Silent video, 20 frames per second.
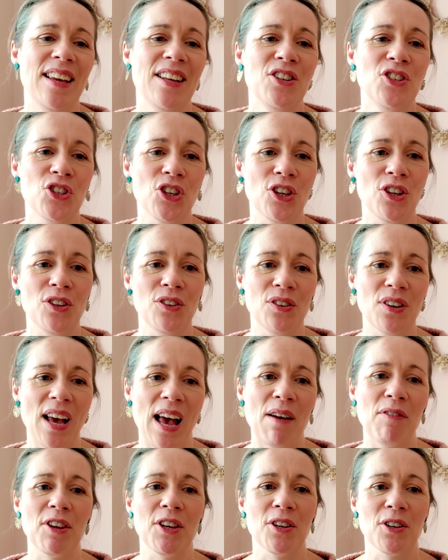in June
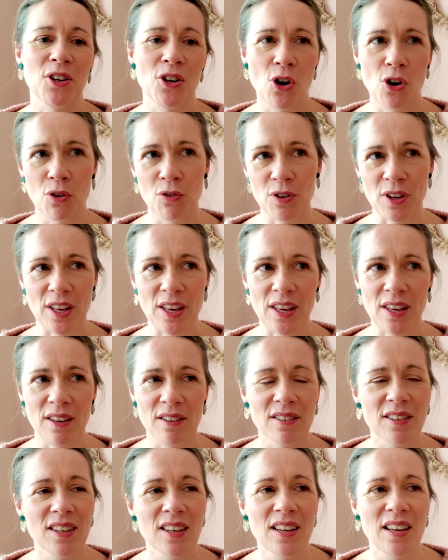having a coffee
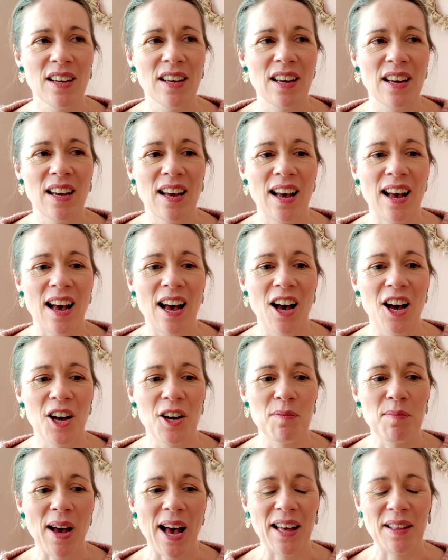
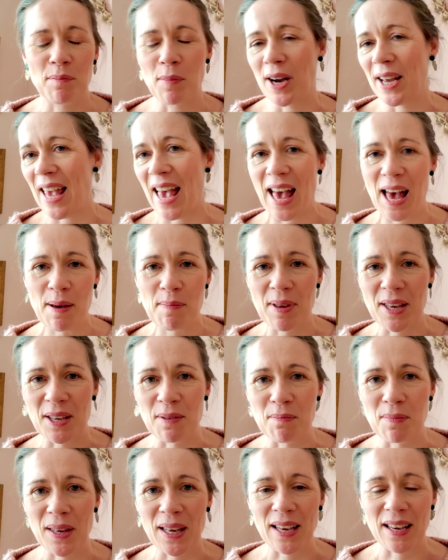at my
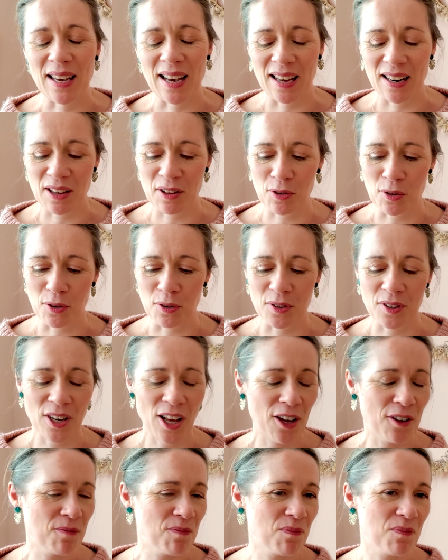Airbnb, and I thought,
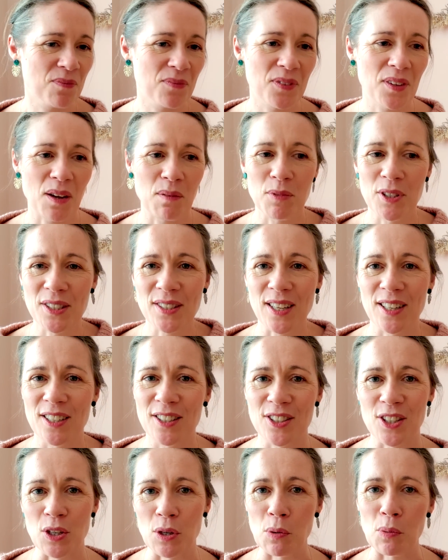no, I'm just going
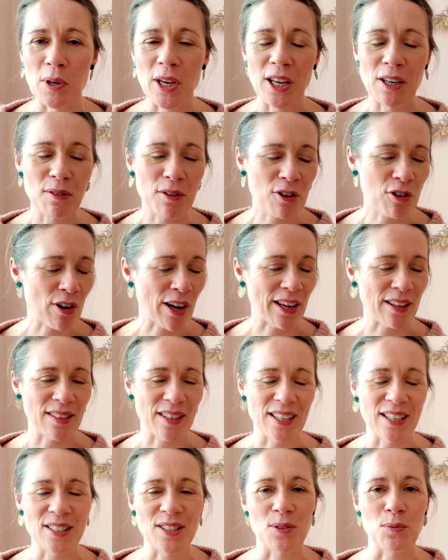to do it. We're going to create the
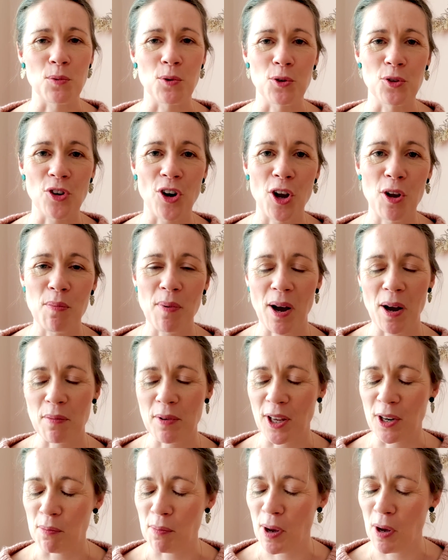knitted wardrobe. I'm
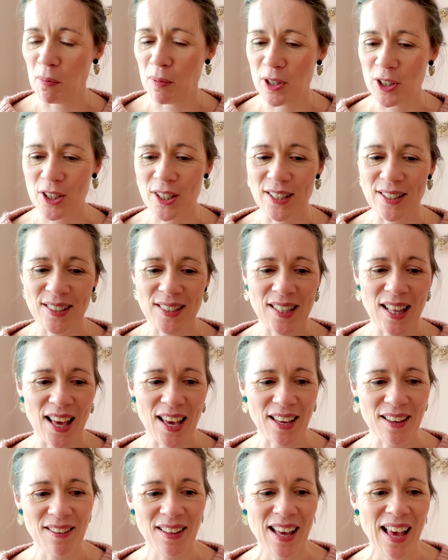going to publish this
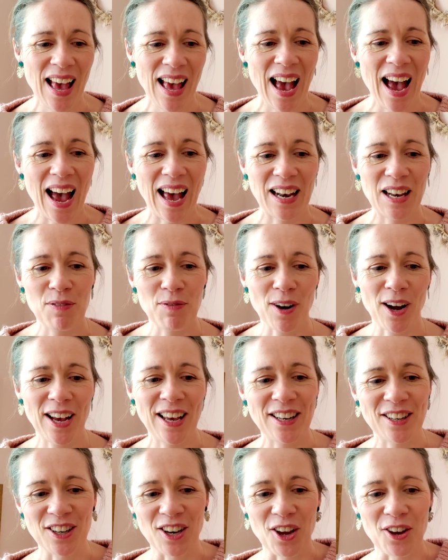thing. And if I
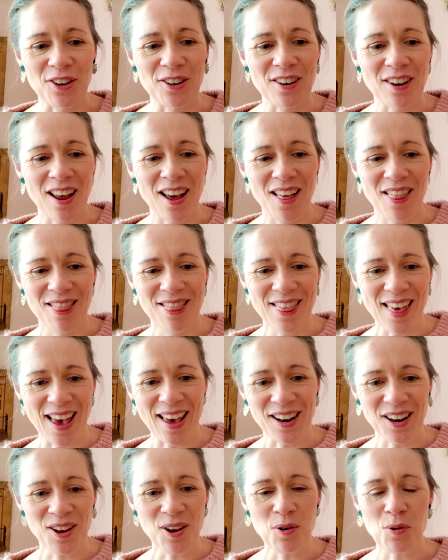had known
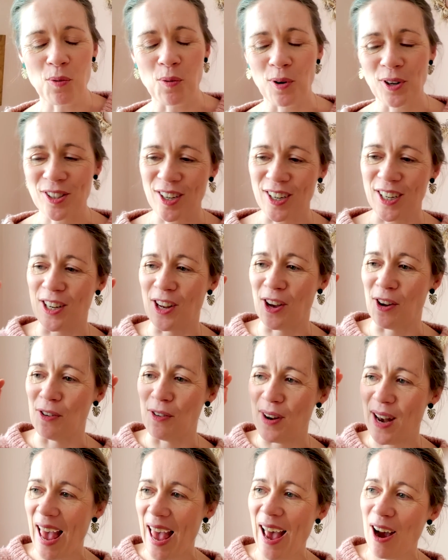then what I know
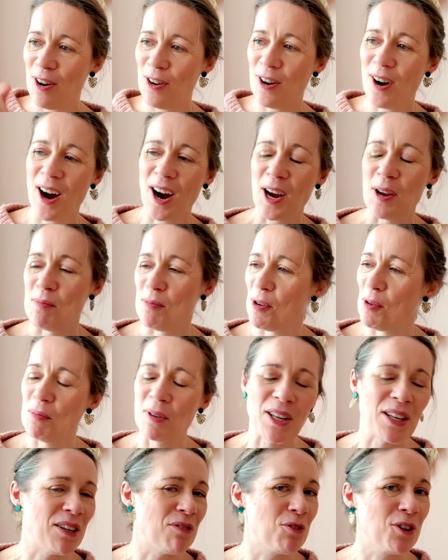now, I
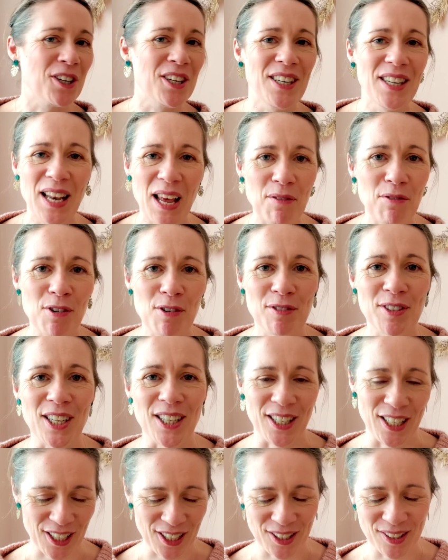probably would never have
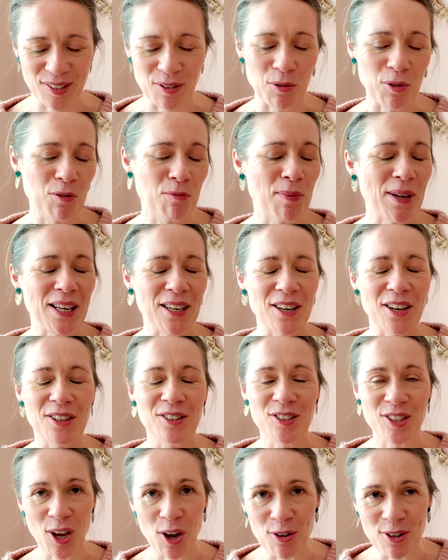done it, because it would have been
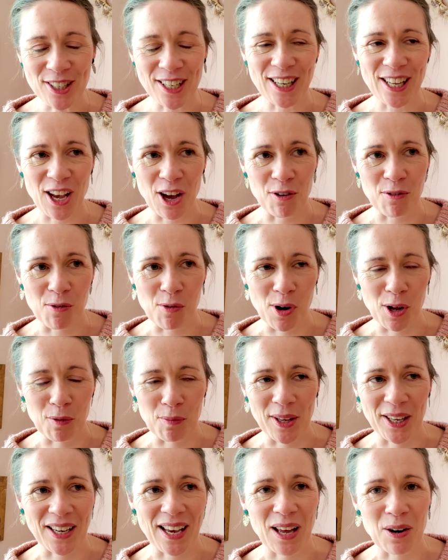totally
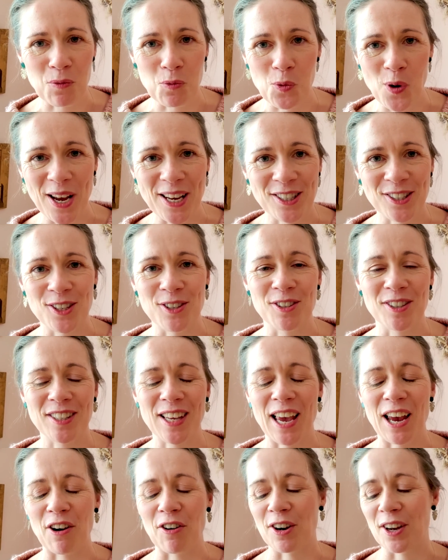overwhelming and way too
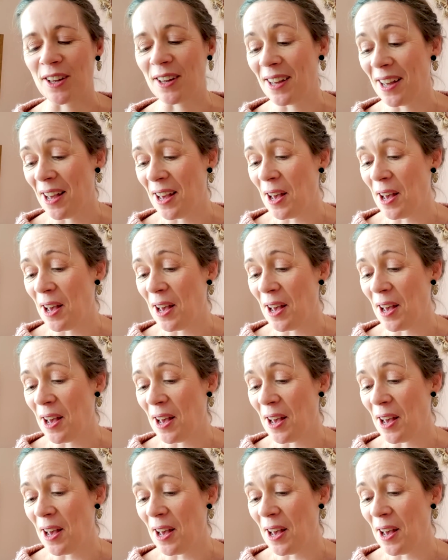scary.